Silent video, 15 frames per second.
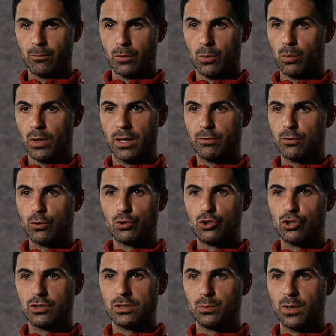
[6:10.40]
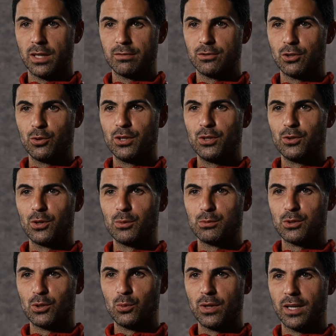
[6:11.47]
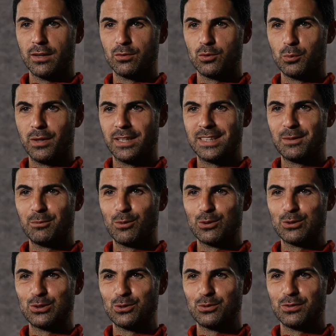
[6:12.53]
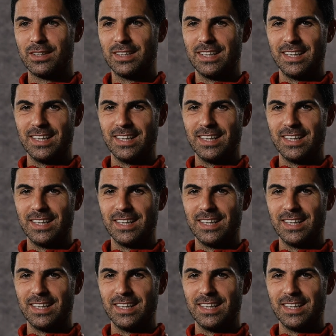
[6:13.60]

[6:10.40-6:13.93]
Well, we have no choice. We have no Europe, so we have to make the most of